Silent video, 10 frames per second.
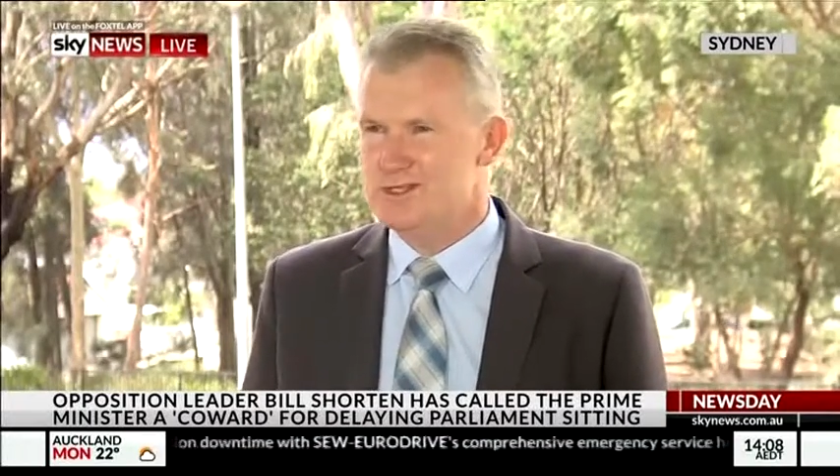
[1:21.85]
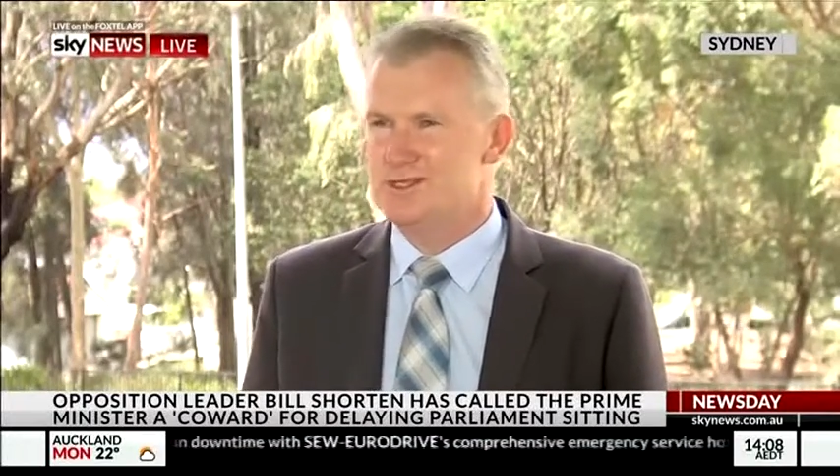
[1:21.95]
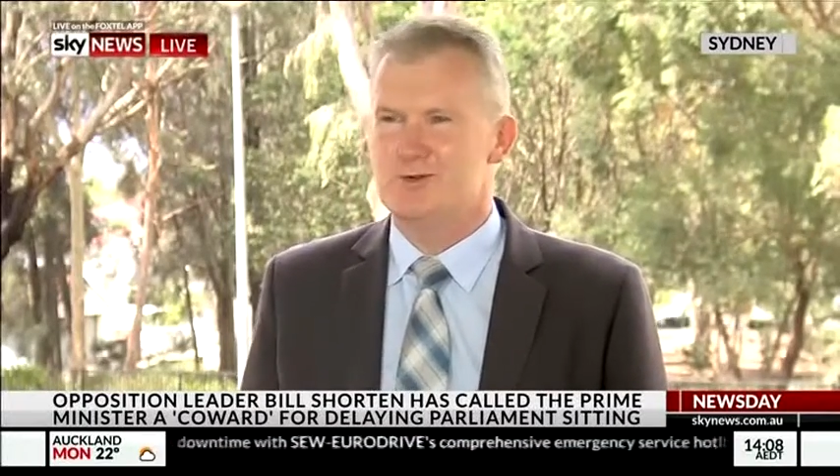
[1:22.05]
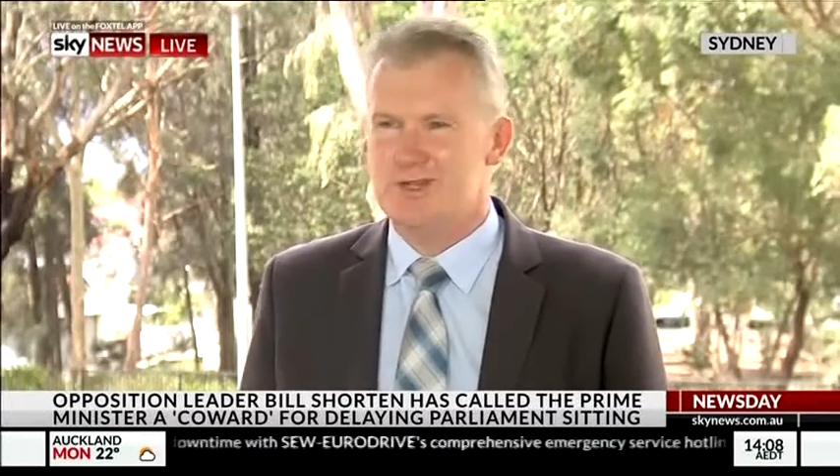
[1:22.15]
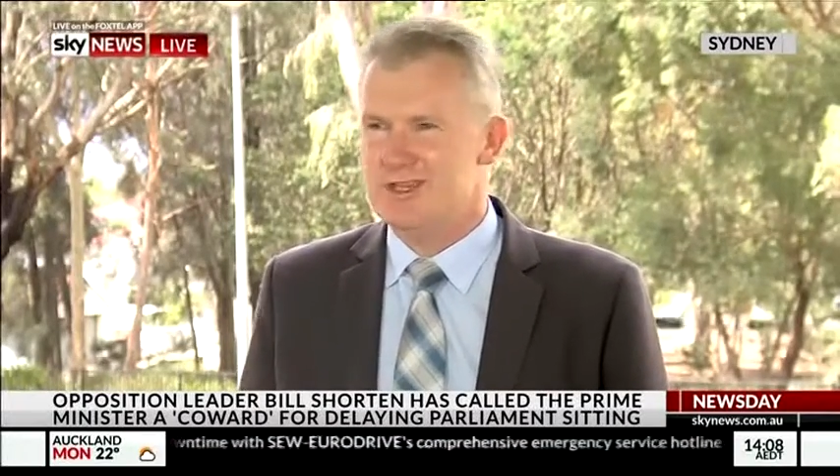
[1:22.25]

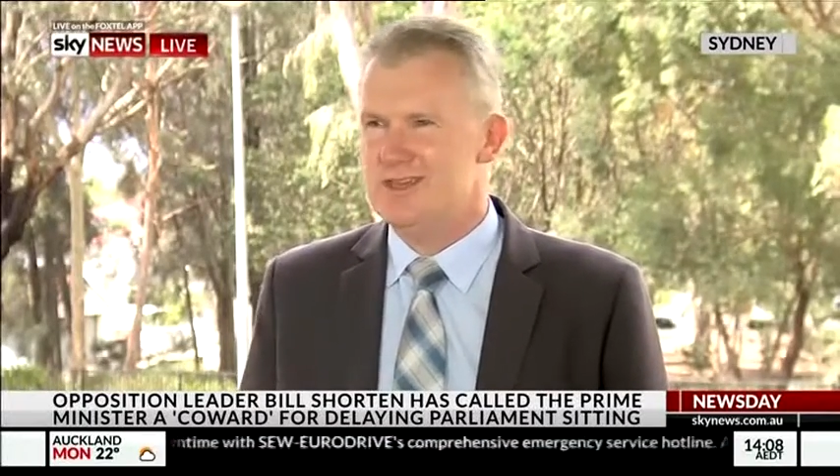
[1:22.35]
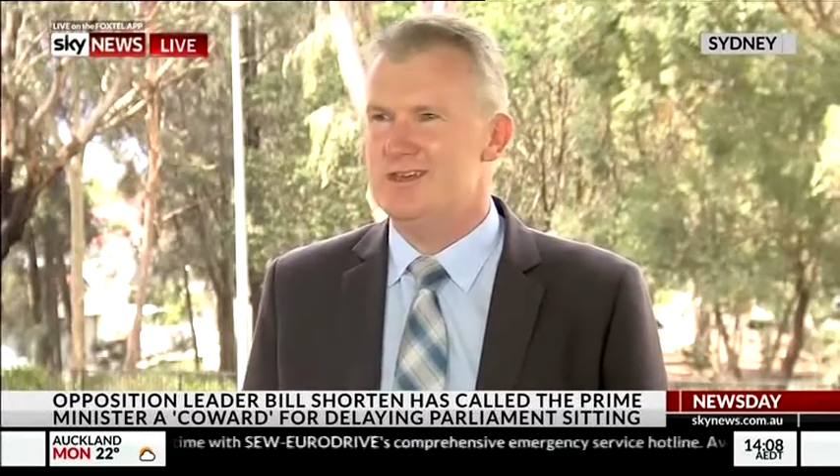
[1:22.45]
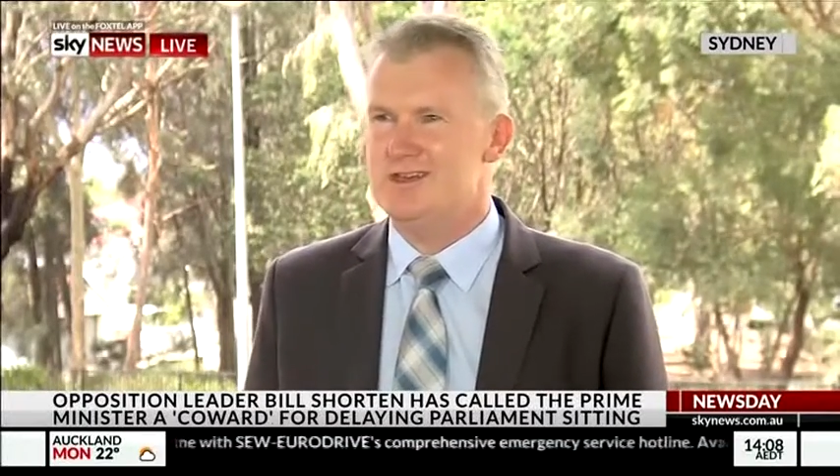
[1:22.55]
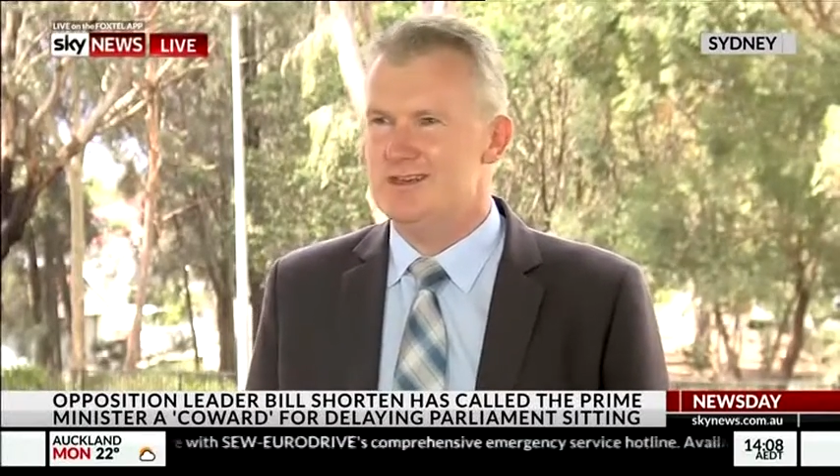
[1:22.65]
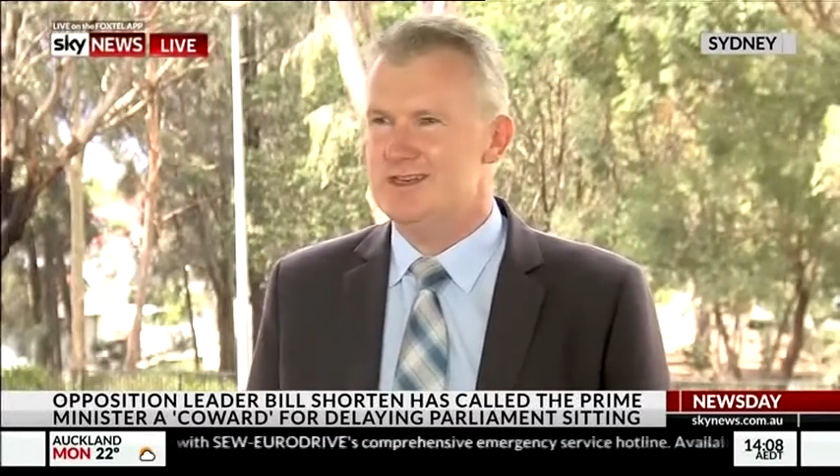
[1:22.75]
is doing
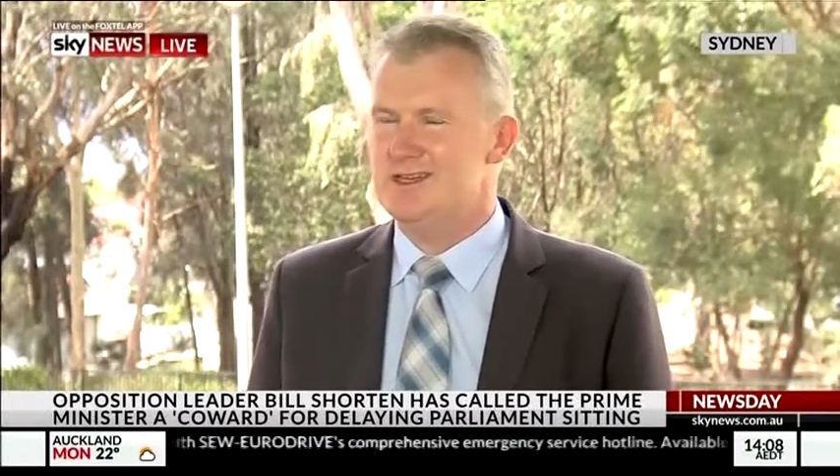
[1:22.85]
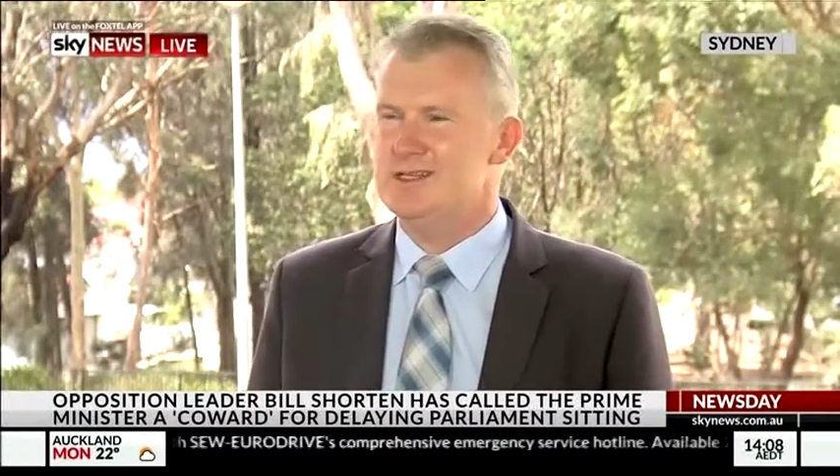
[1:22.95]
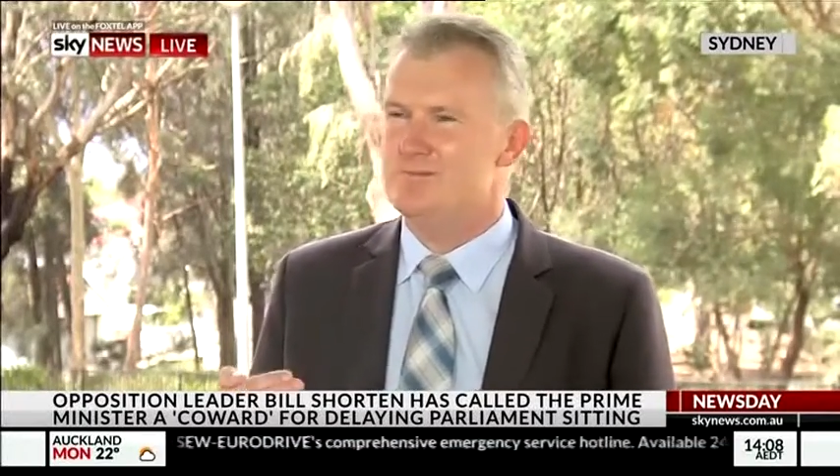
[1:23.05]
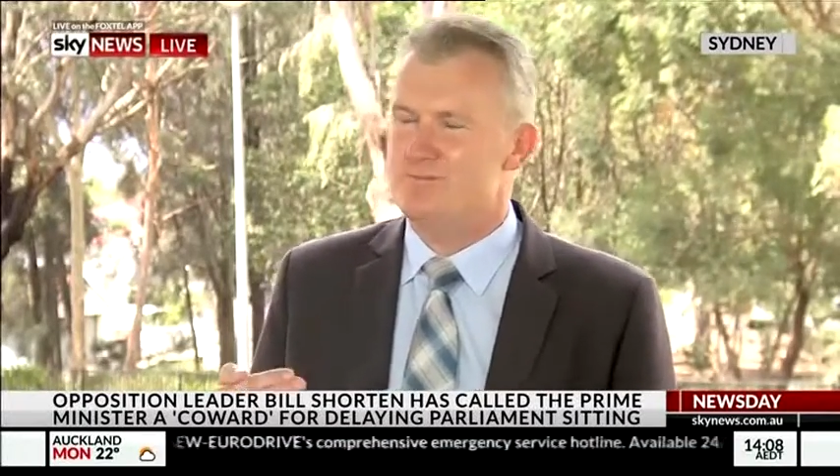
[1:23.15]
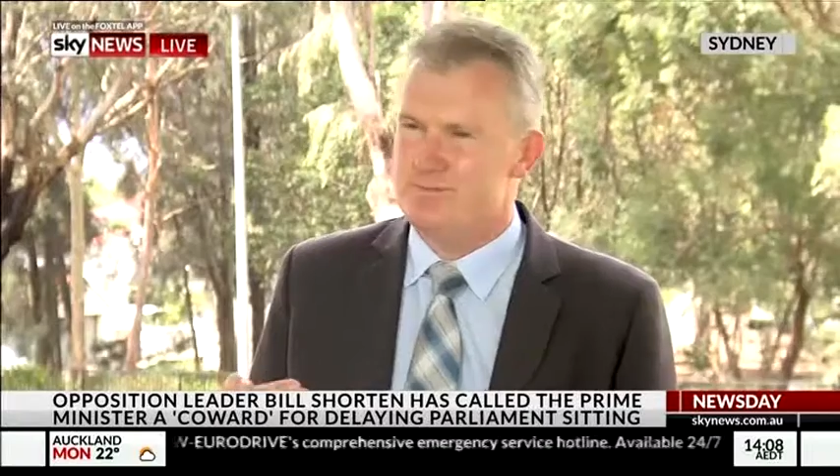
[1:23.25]
here
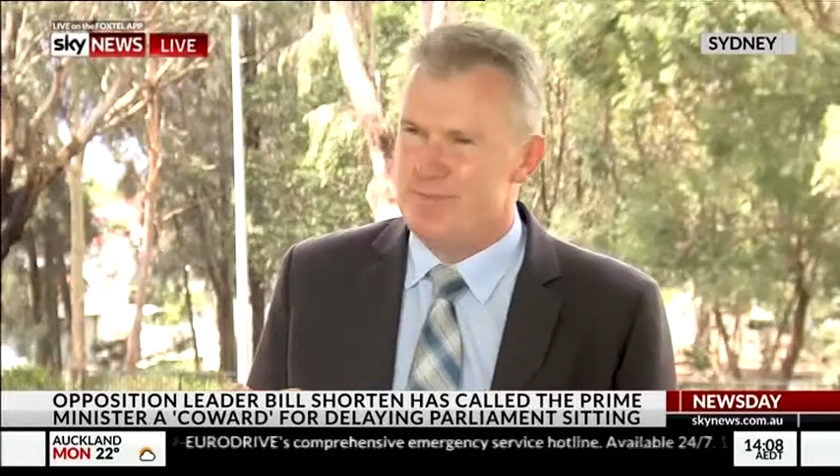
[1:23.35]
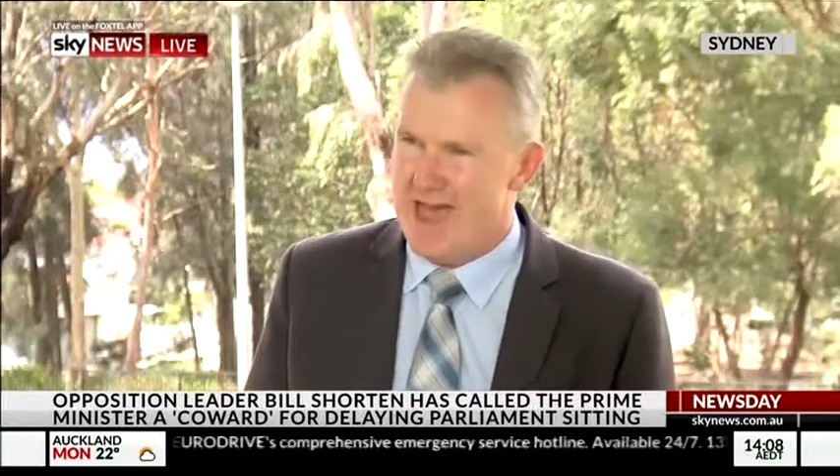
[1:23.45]
is